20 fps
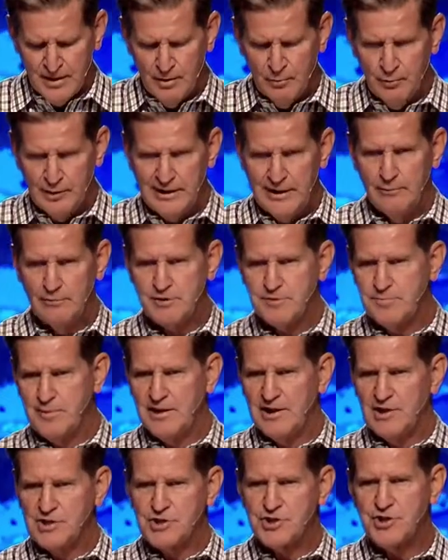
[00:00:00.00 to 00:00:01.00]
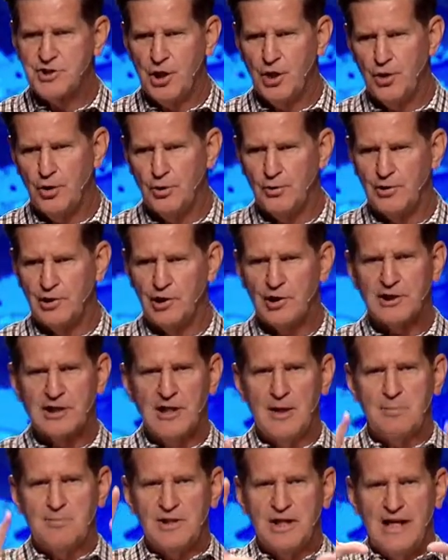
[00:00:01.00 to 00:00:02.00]
when he was being stoned, looked
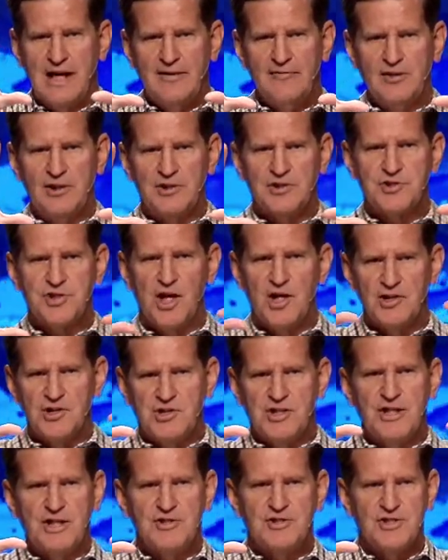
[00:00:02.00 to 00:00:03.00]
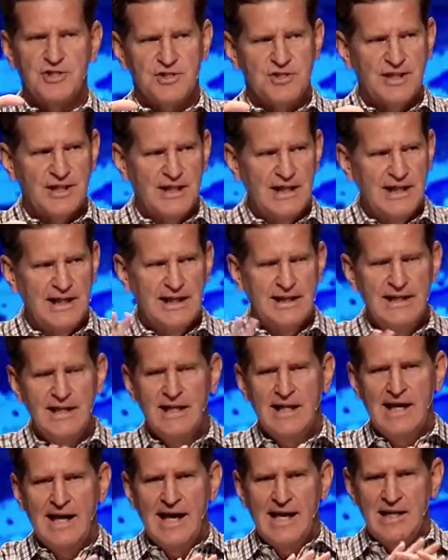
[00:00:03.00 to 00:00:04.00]
up to heaven and saw Jesus again,
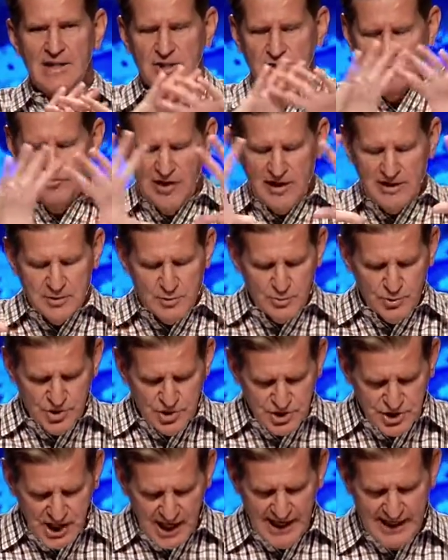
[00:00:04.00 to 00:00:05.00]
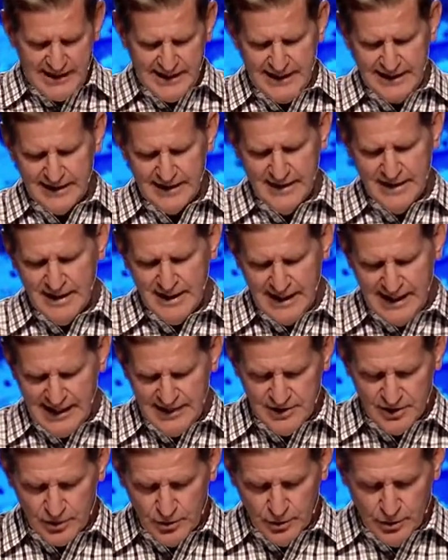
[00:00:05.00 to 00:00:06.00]
and his face was shining
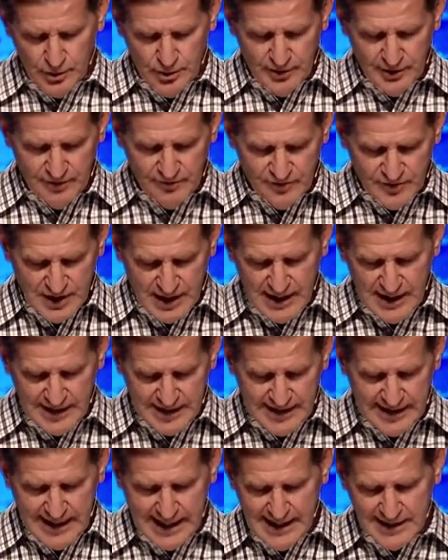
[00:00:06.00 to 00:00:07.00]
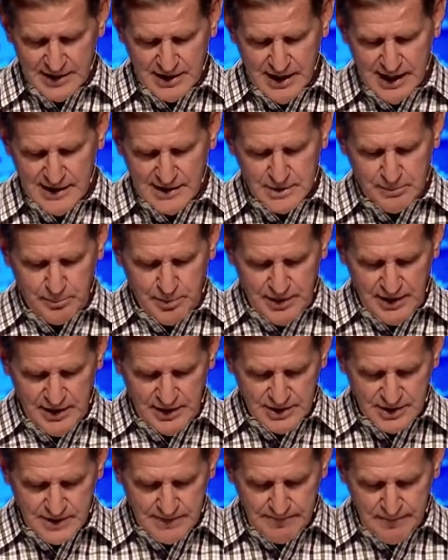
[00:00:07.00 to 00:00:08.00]
and the glory of God. He had God's
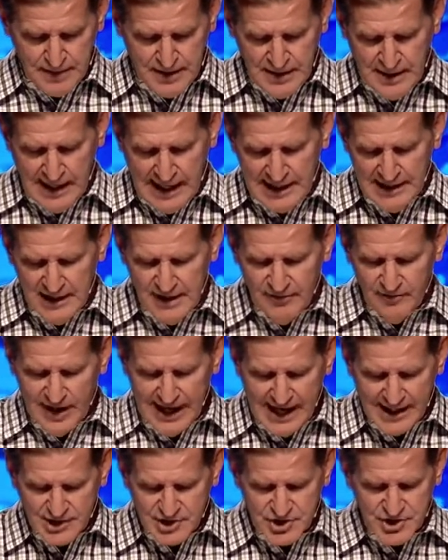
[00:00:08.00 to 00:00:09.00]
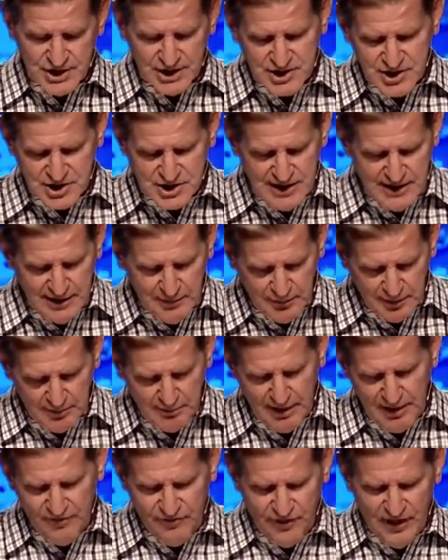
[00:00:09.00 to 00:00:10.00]
peace. I love Acts 16, one of
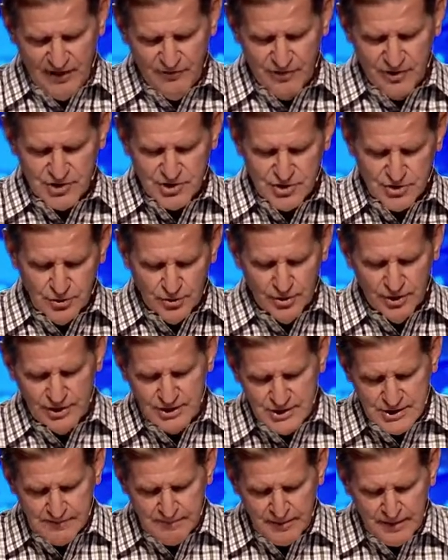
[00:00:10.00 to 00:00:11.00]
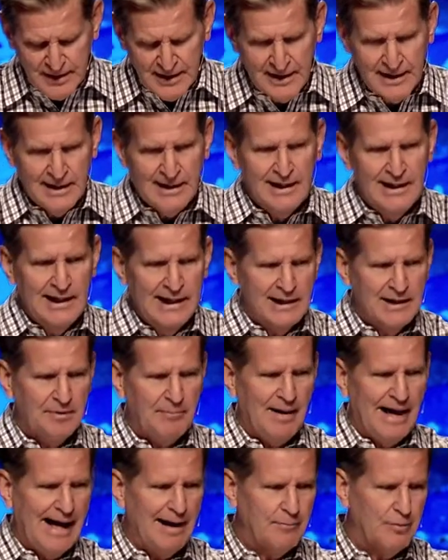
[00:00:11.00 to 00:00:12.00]
my favorite stories in the
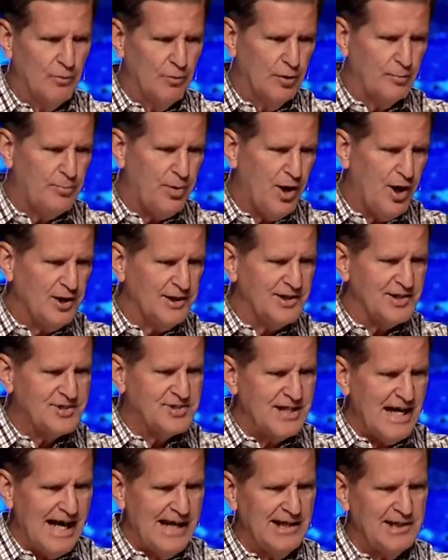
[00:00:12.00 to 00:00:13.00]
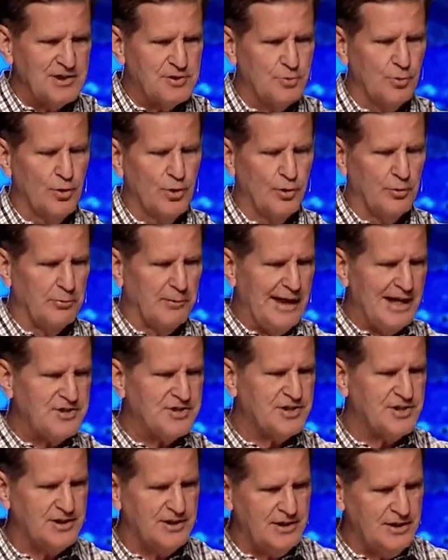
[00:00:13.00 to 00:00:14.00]
Bible, where Paul and Silas were
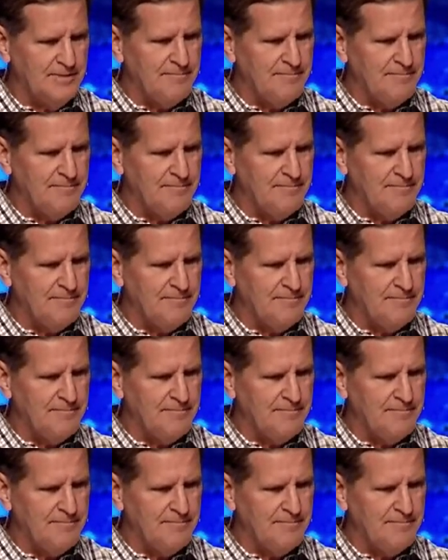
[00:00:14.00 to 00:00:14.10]
arrested,